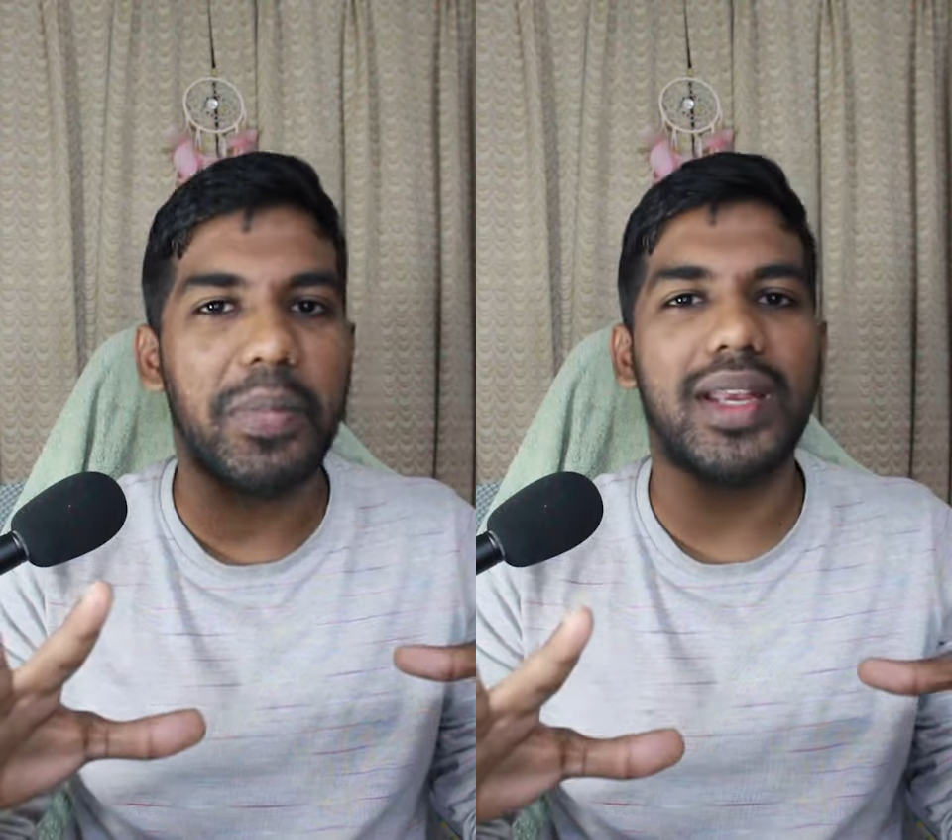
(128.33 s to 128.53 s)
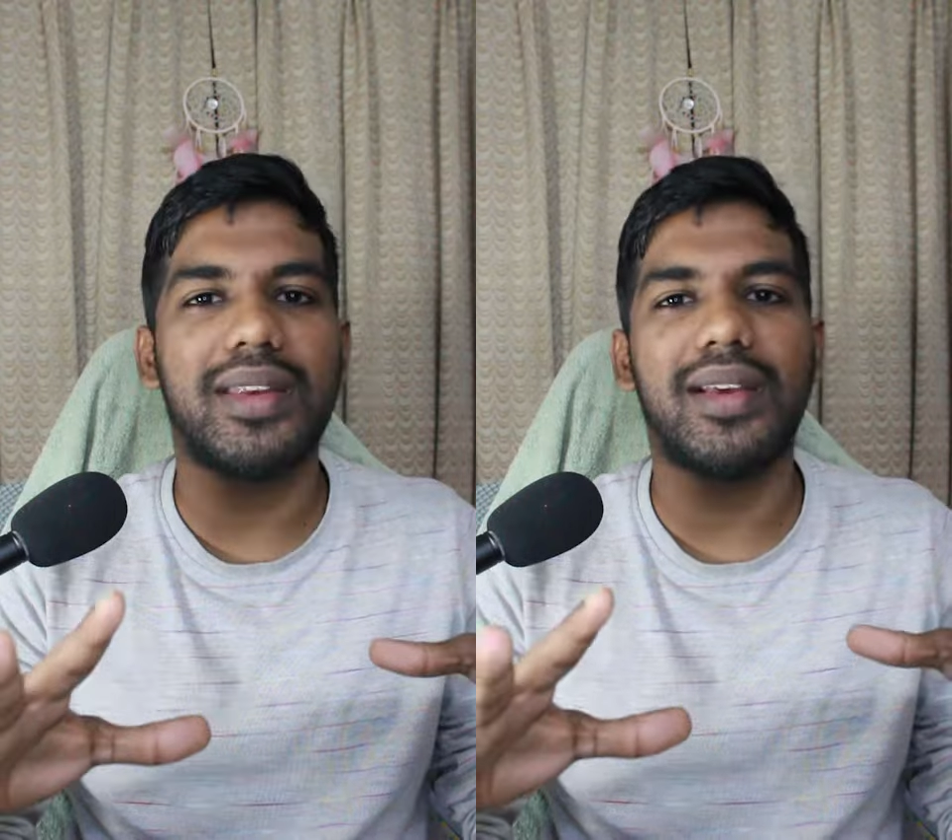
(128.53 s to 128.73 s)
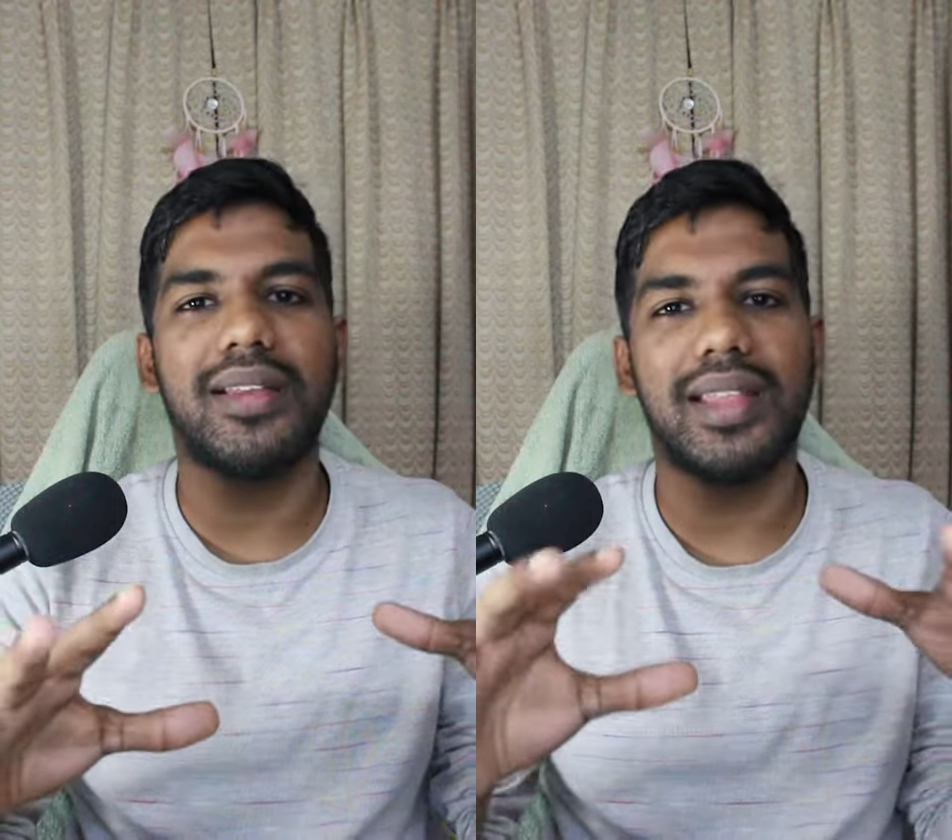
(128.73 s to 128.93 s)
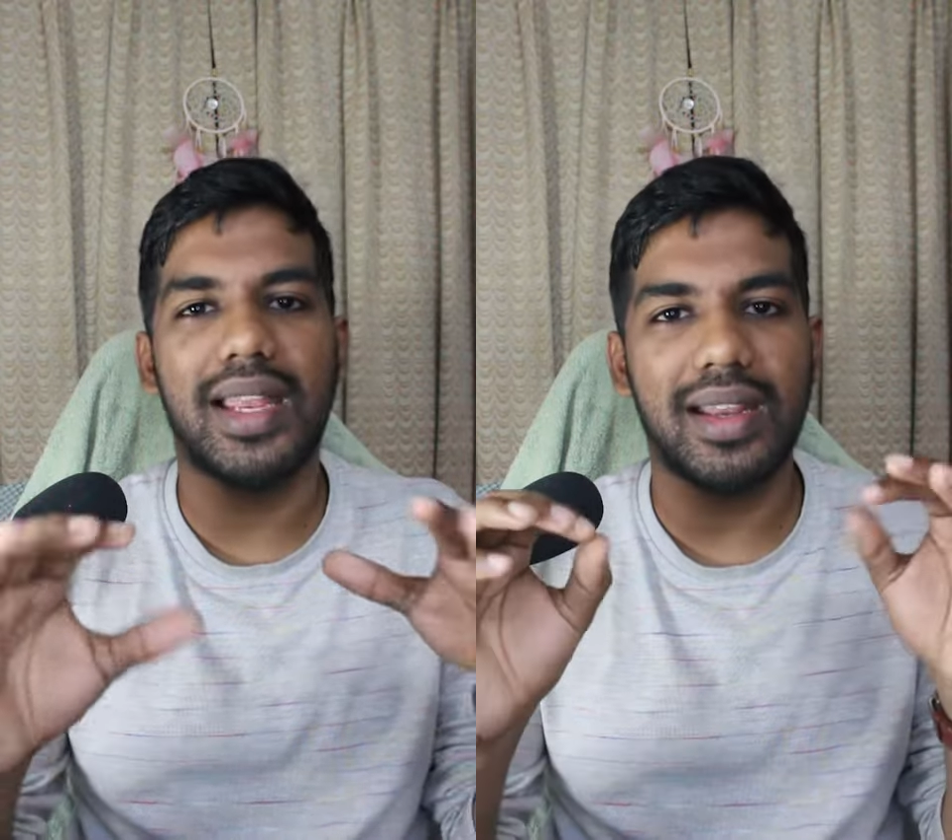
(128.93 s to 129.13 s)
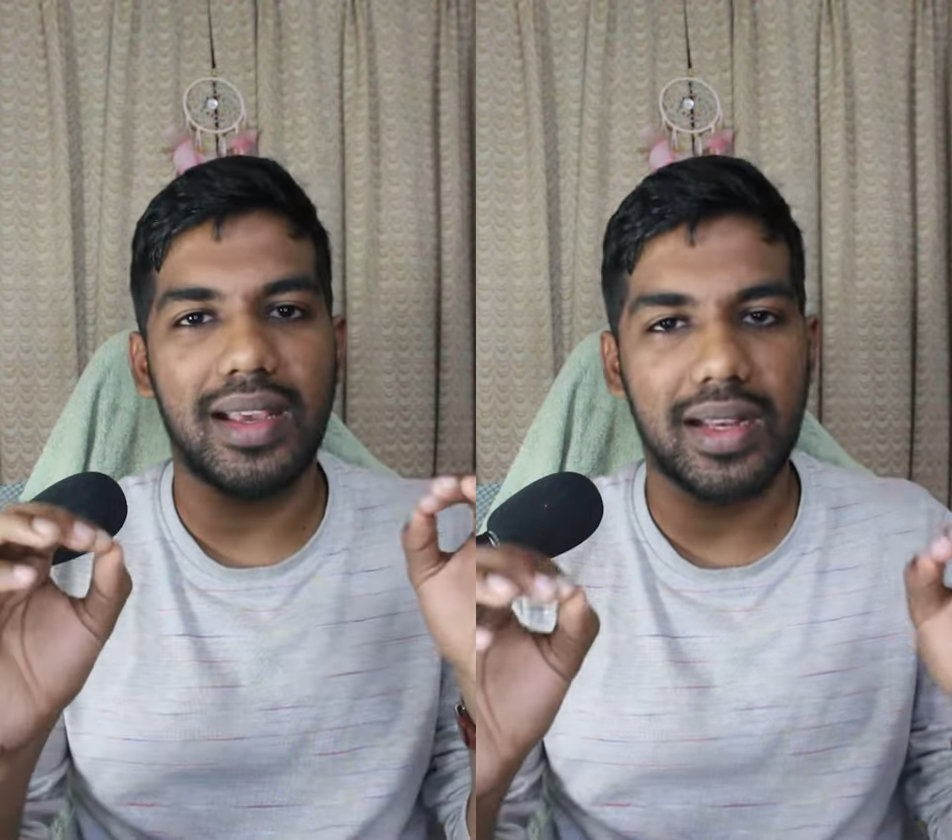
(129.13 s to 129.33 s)
better
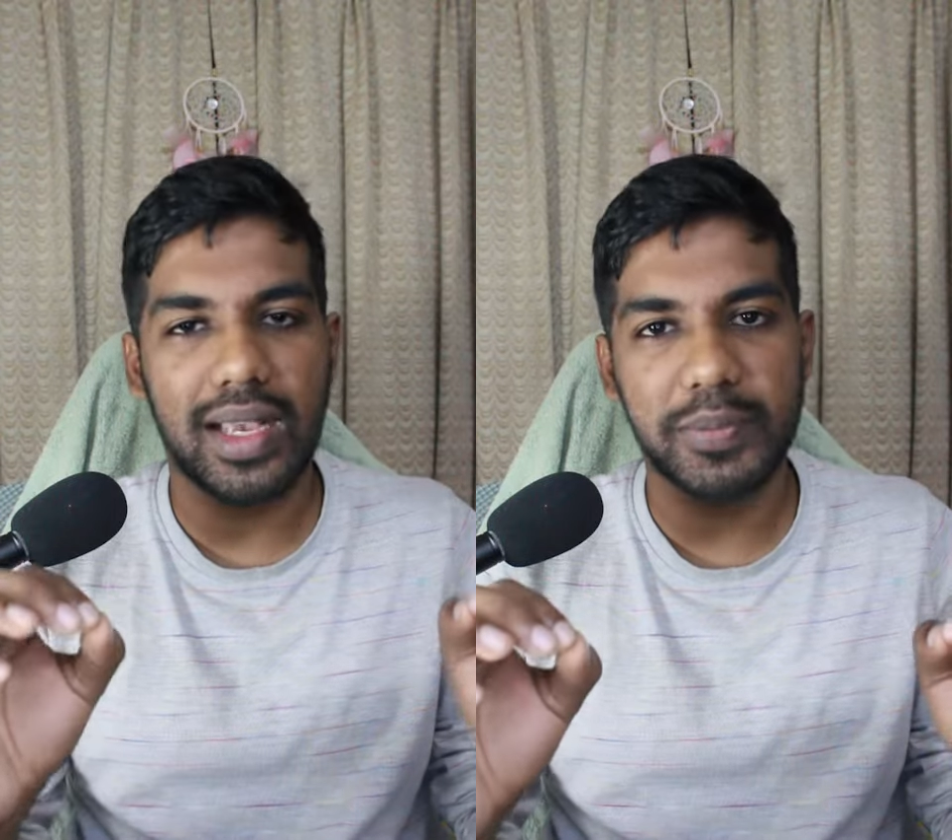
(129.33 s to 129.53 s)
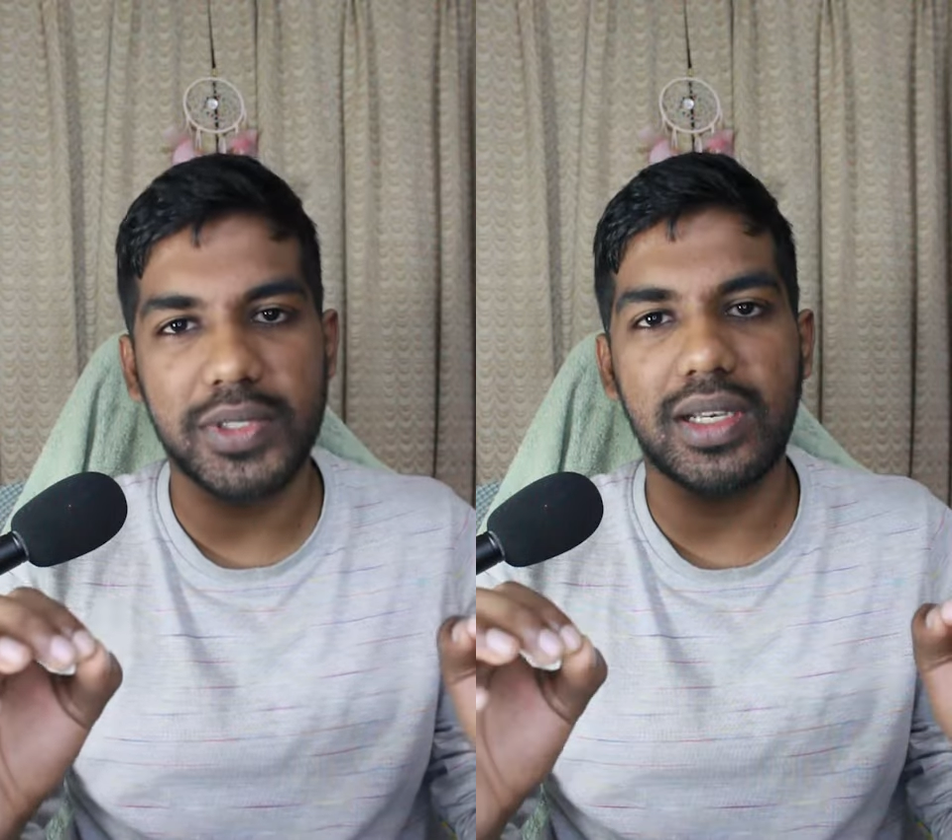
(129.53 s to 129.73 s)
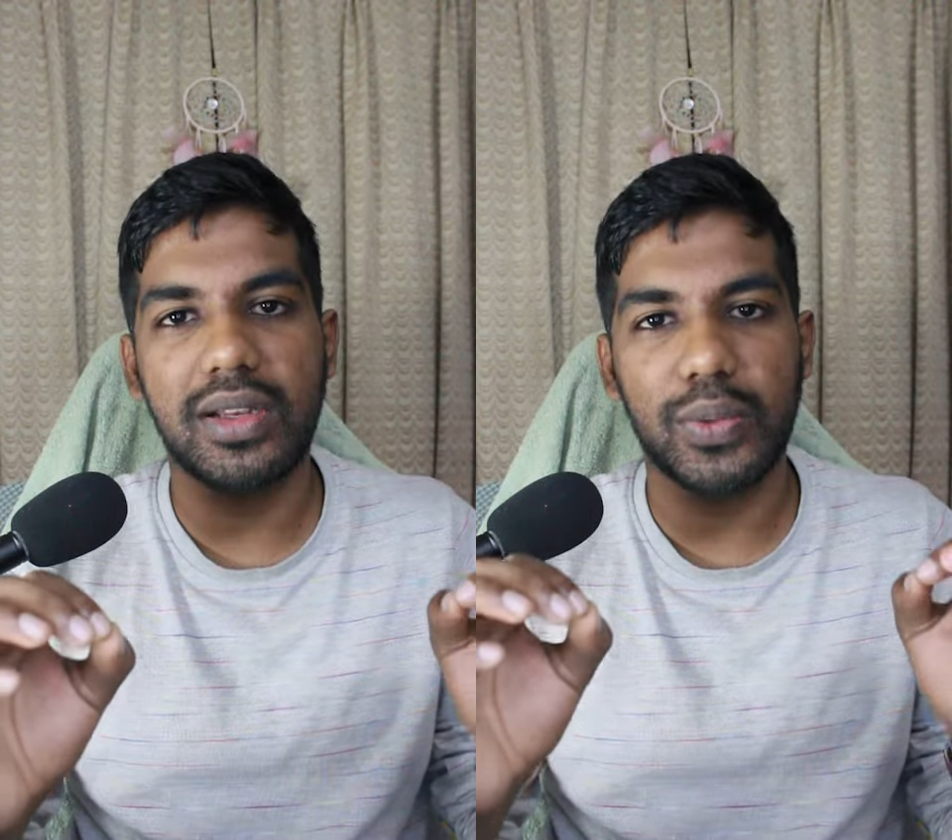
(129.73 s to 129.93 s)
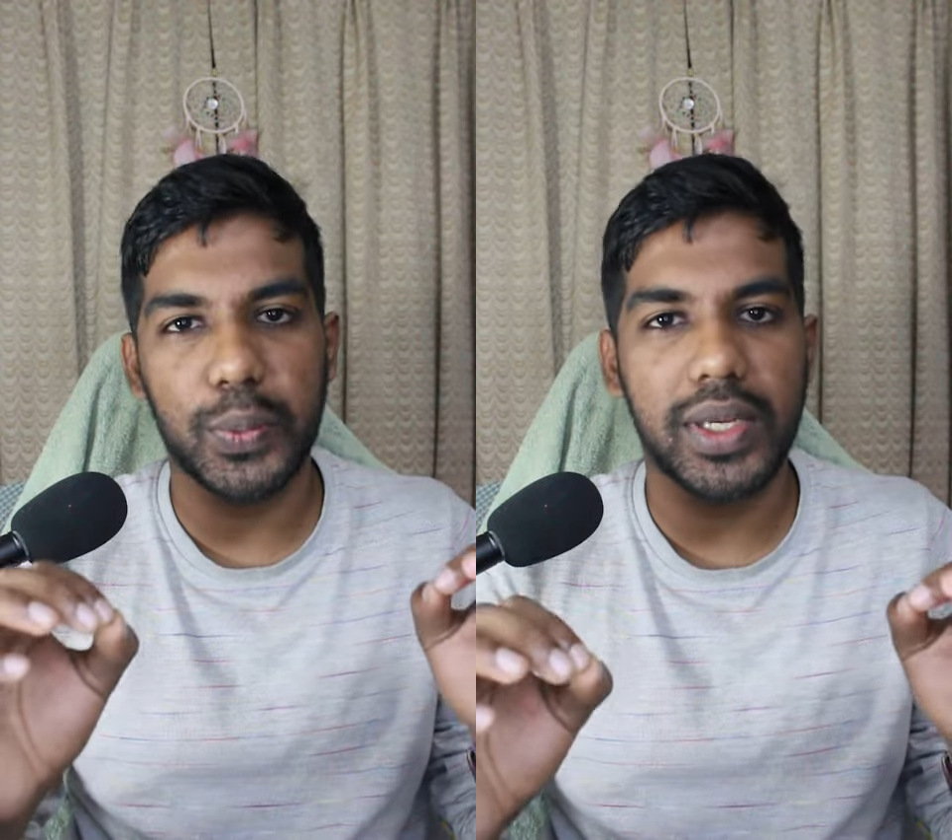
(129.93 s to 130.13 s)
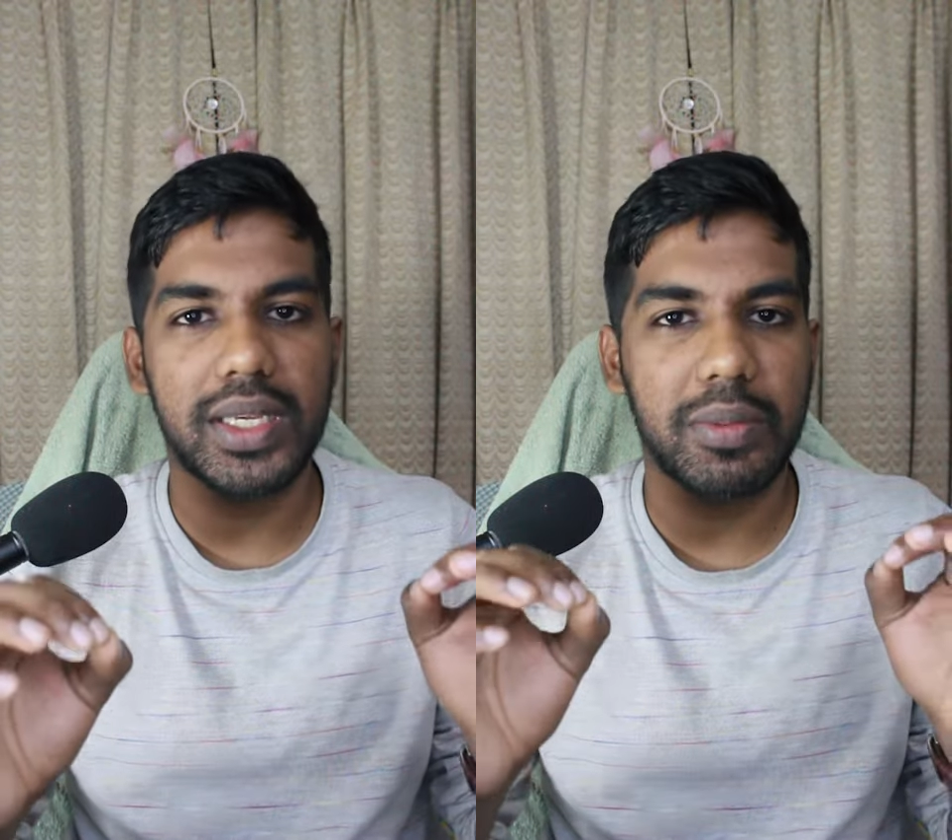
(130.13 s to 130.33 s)
than an absolute
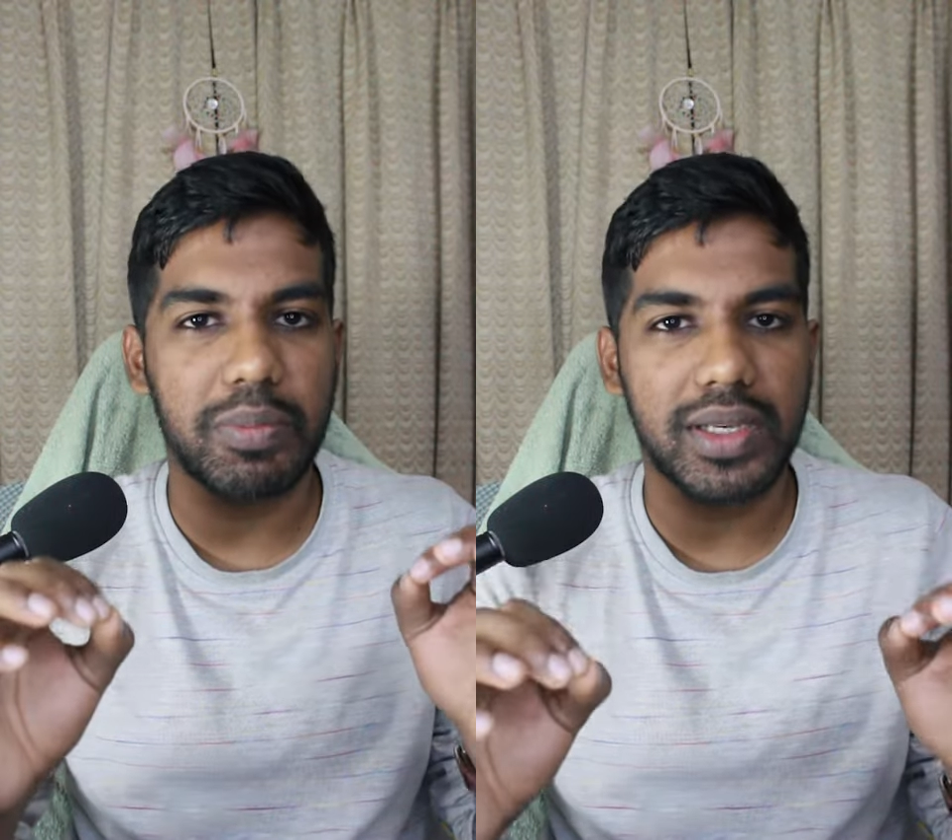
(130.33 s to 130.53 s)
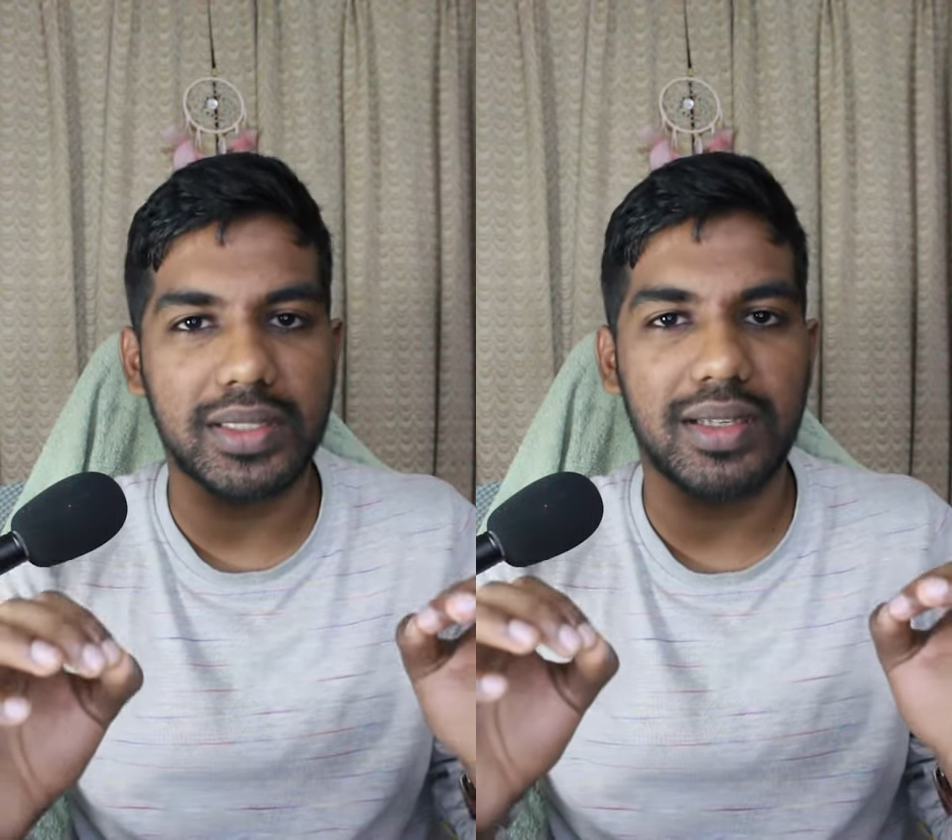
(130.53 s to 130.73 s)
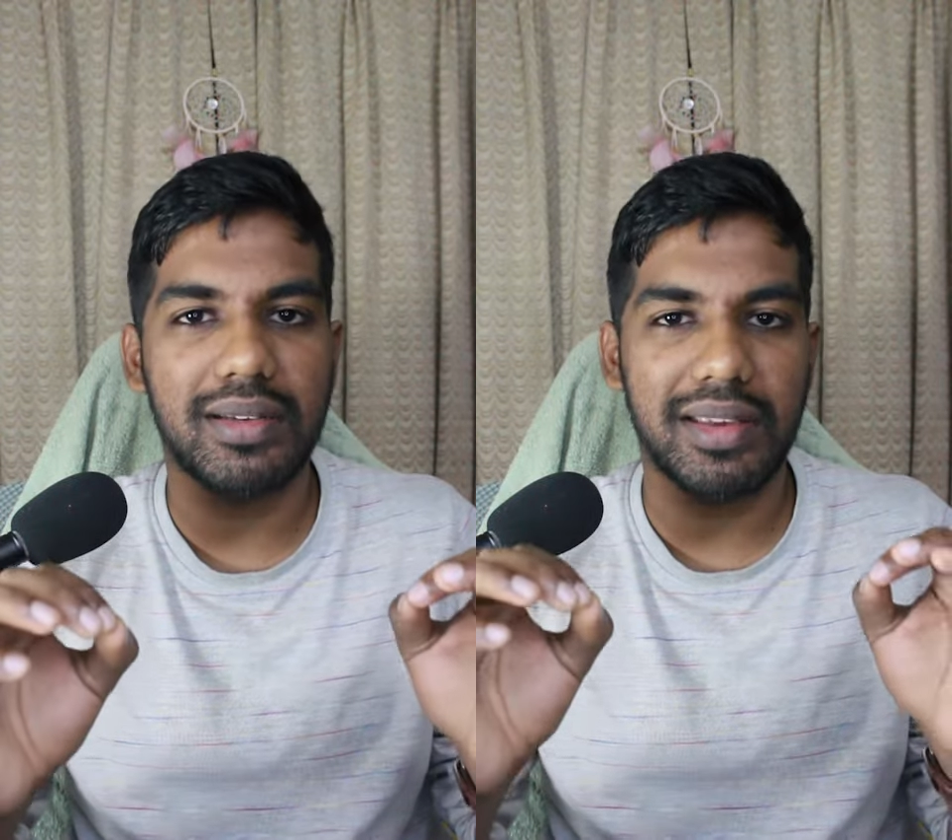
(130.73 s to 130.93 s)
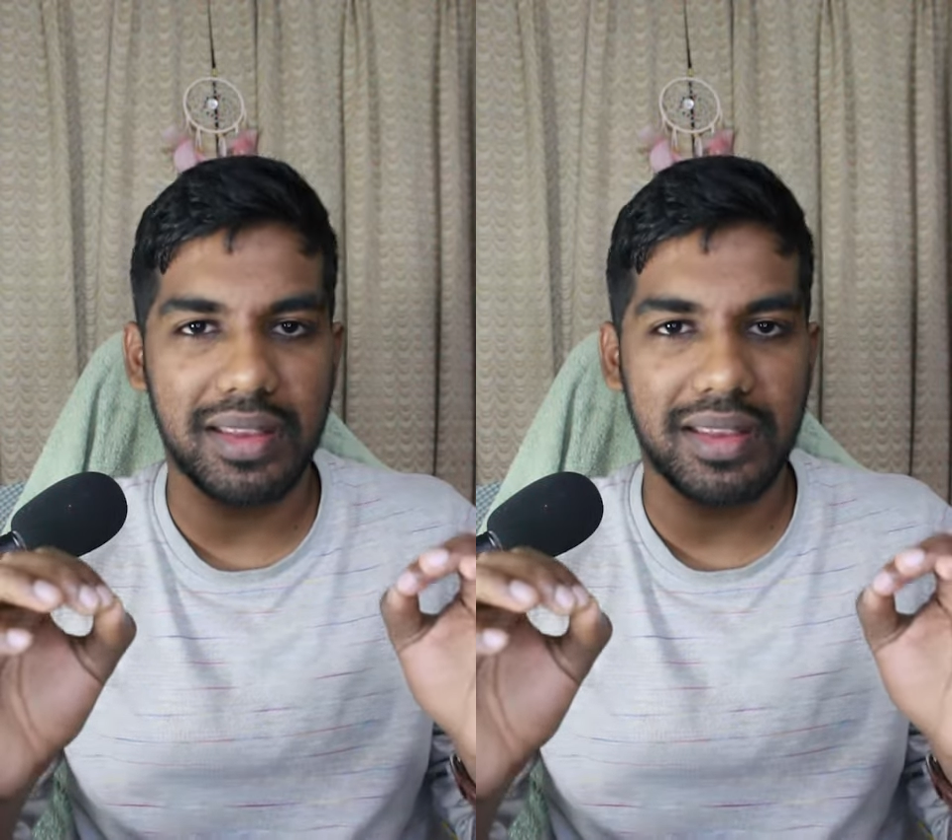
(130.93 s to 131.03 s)
20%